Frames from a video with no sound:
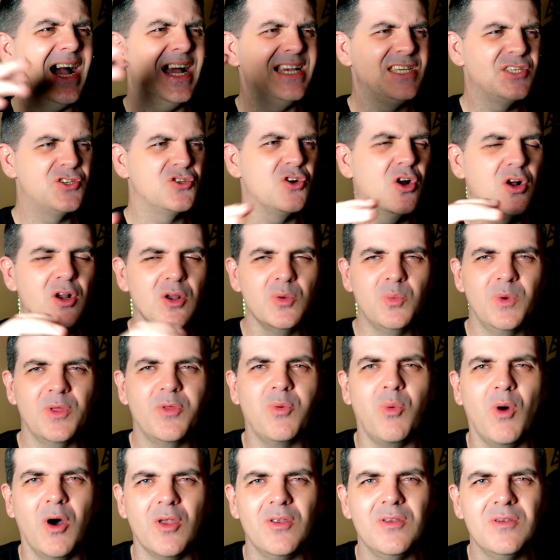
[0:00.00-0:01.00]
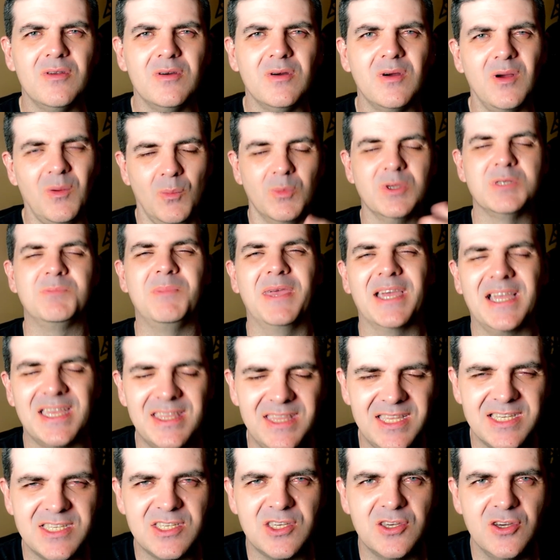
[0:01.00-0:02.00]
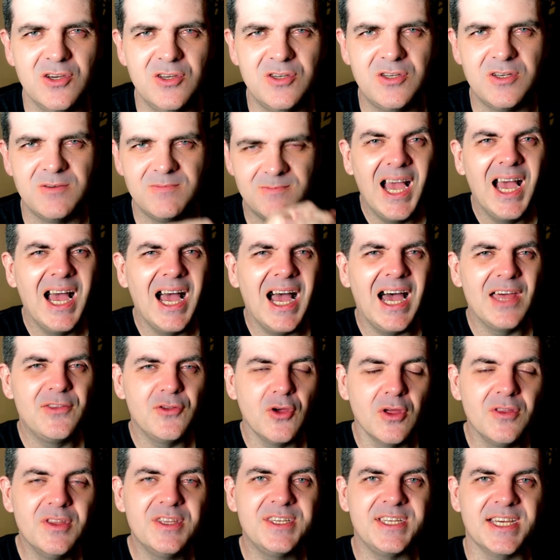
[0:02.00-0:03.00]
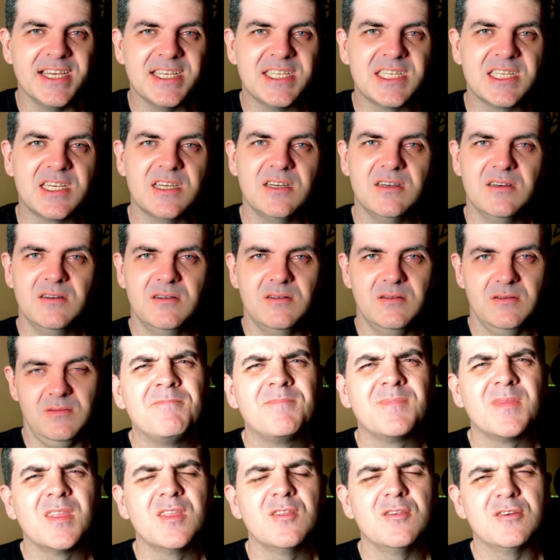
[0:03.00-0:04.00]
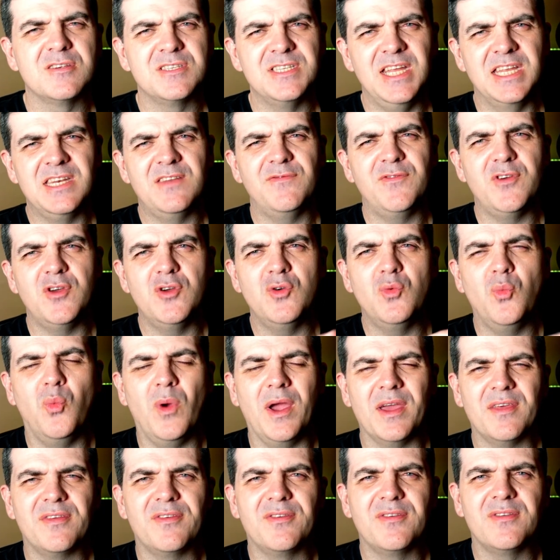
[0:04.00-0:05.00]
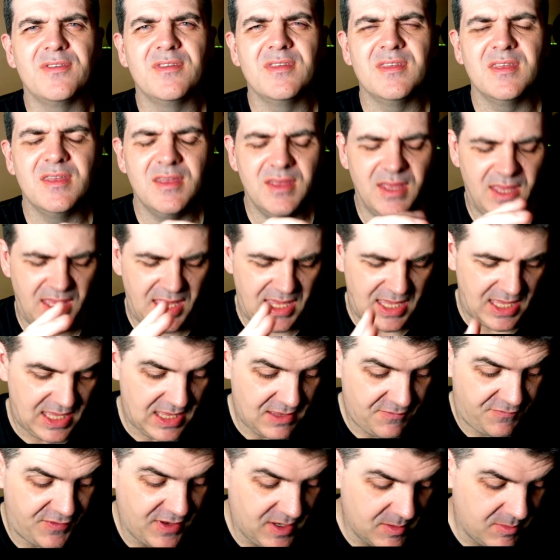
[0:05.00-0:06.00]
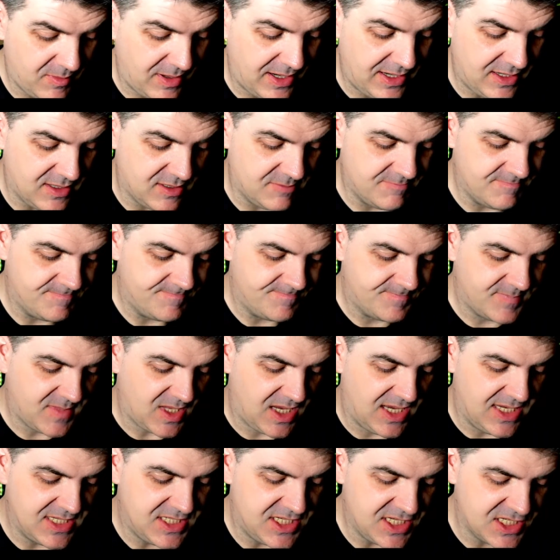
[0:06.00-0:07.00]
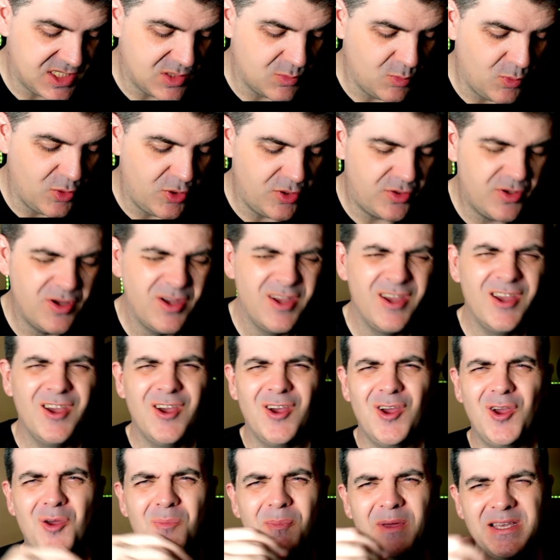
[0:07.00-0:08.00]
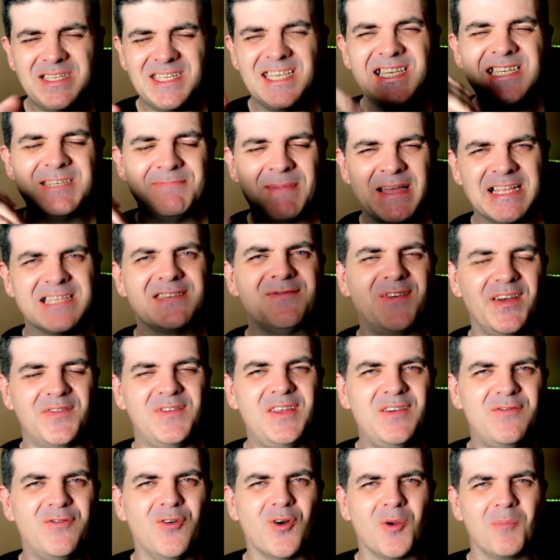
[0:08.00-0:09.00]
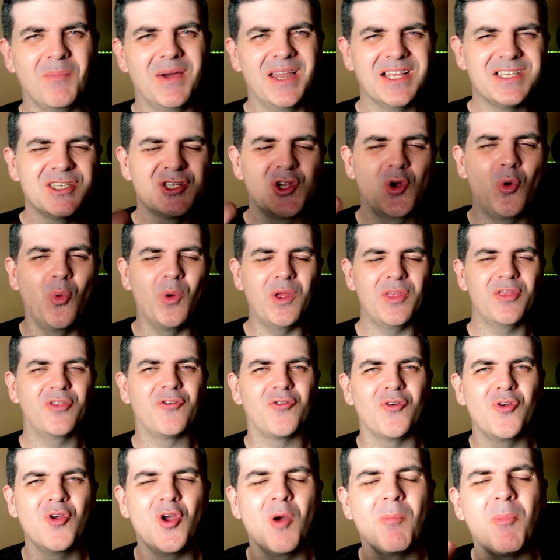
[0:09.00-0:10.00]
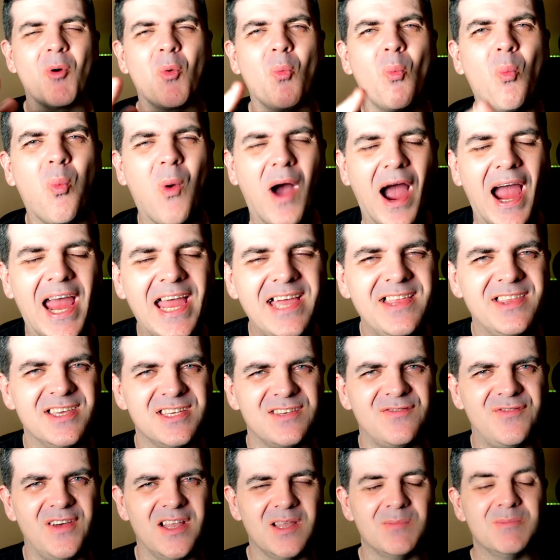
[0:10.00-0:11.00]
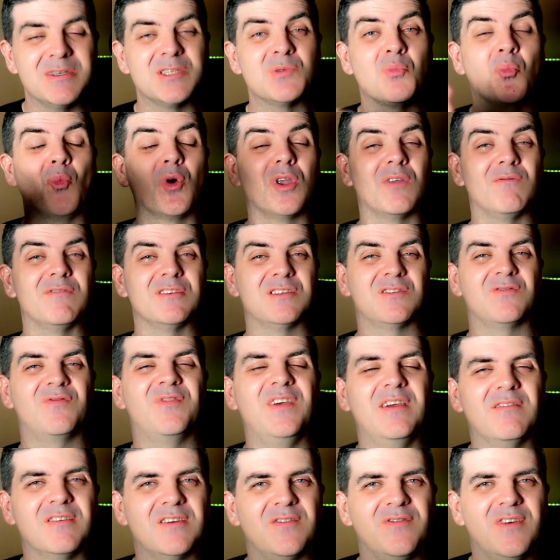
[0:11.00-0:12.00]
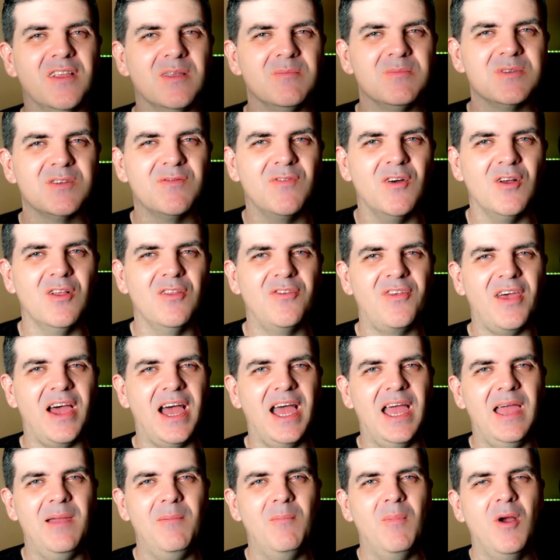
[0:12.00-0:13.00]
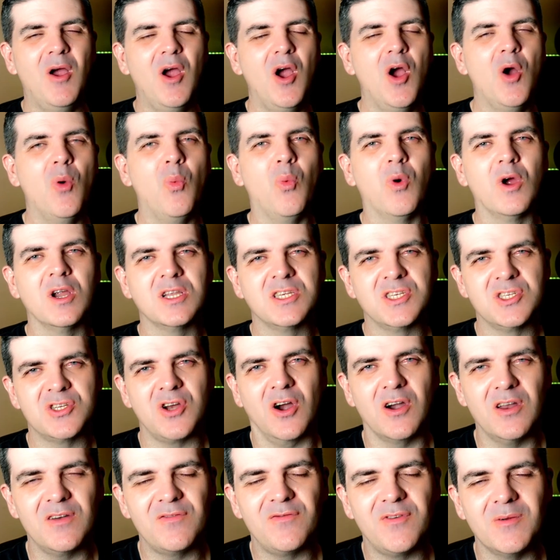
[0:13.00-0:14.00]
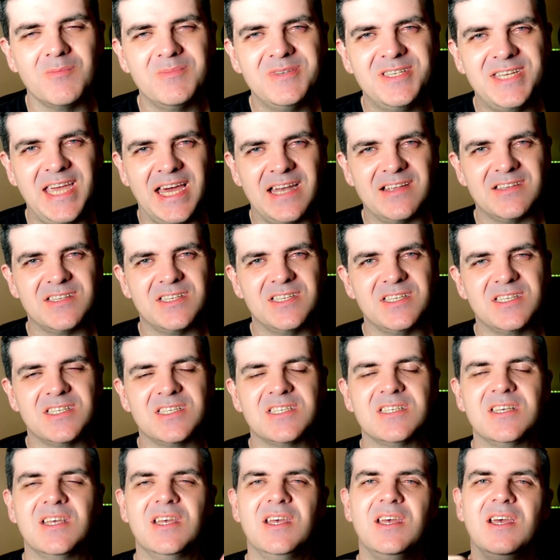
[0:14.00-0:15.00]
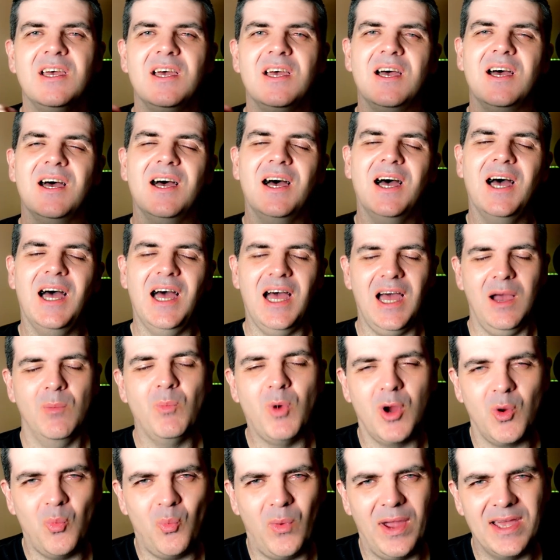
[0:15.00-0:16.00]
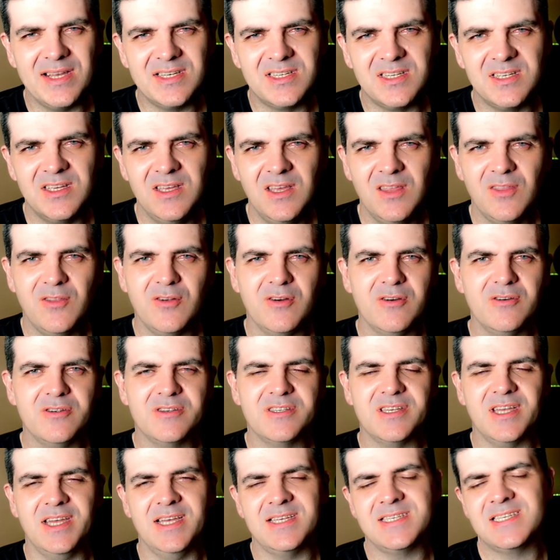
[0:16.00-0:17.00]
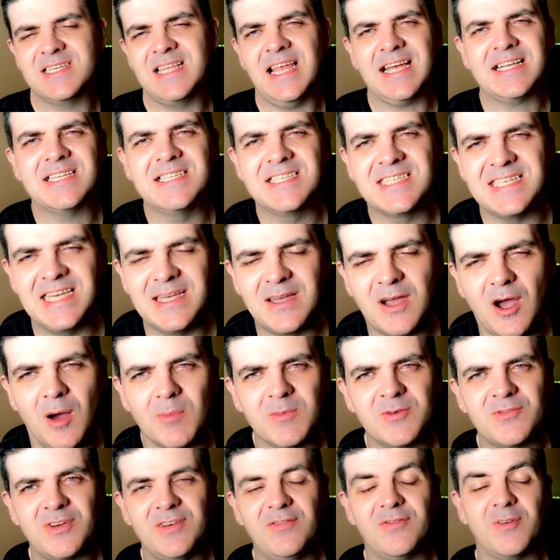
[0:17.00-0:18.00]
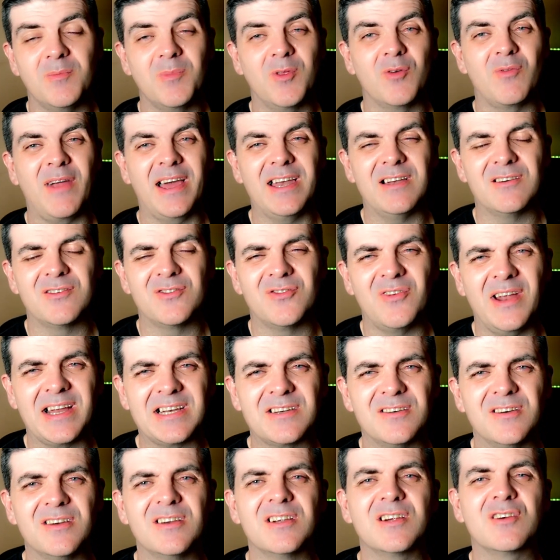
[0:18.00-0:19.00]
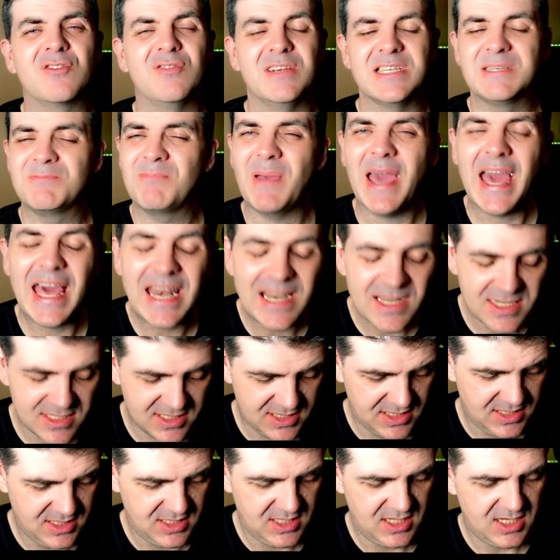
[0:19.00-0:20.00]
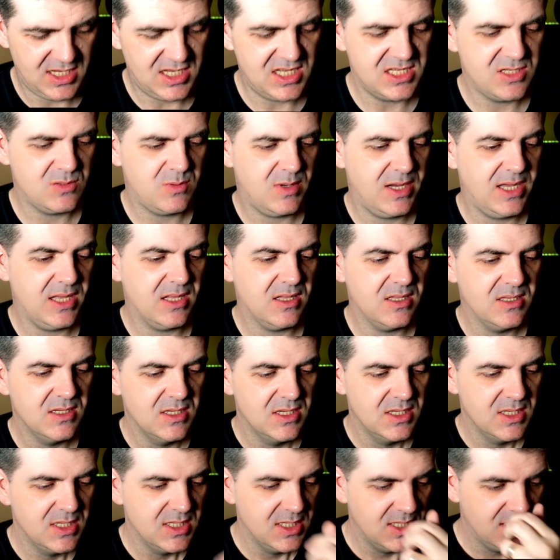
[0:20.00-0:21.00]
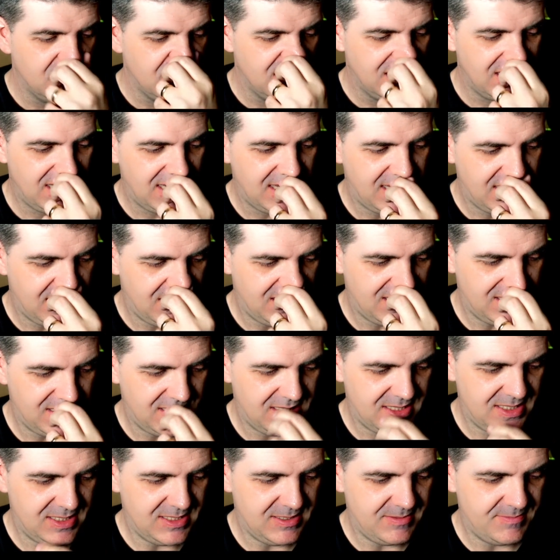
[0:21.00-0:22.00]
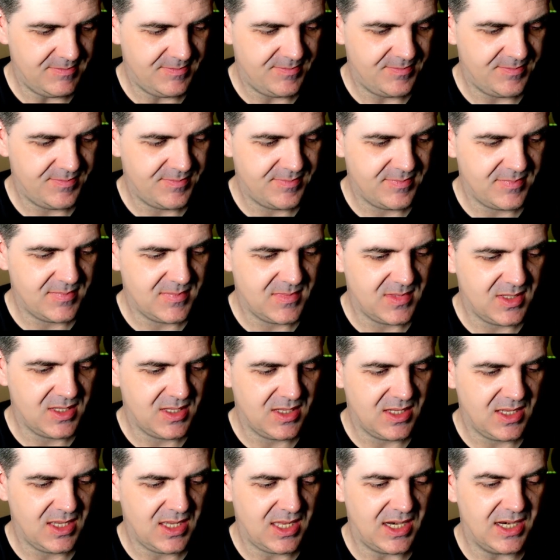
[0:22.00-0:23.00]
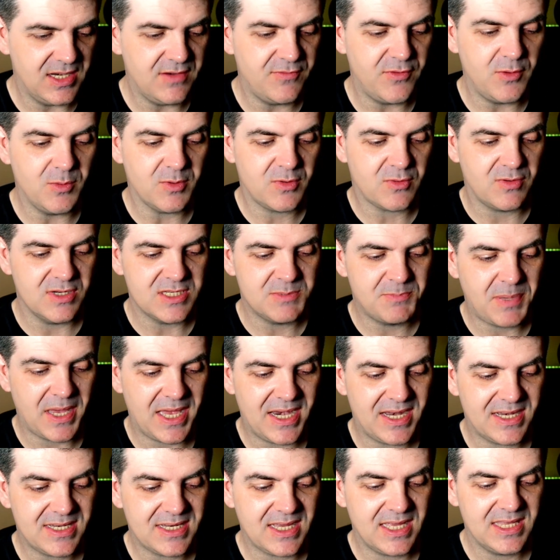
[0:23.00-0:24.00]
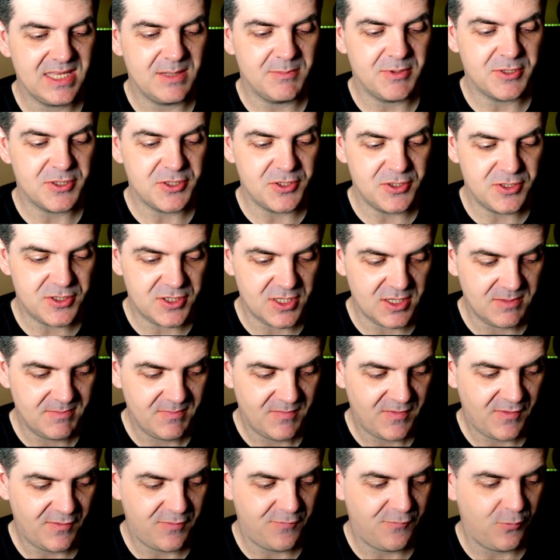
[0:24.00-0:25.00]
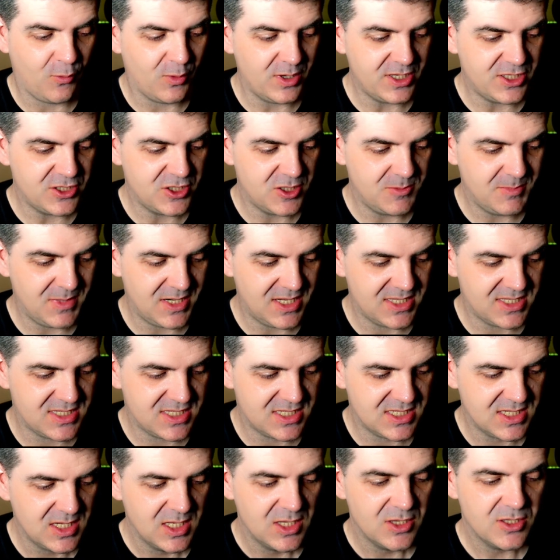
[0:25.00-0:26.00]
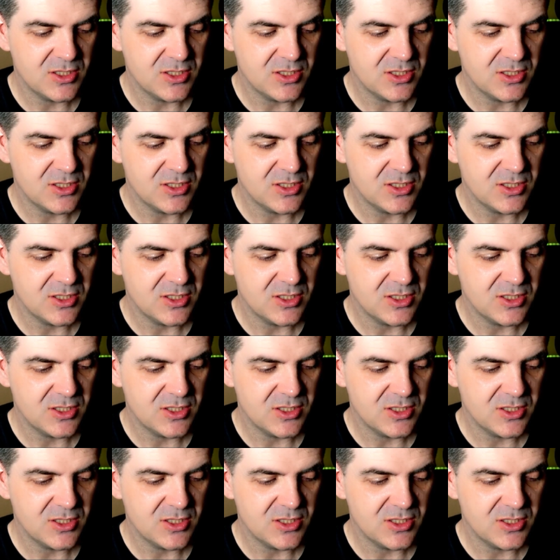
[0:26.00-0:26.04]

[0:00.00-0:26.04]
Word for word: I struggled with what was making this good. And on the disc, there's an interview with a film writer, uh, Jason Wood, who basically spends 54 minutes going through about why this film is one of his favourite films of all time, where it started from Genesis uh, and where it went. There's a selected scene commentary from the writer and director Chris Petit as well uh, an interview with Chris Petit and the producer for 42 minutes.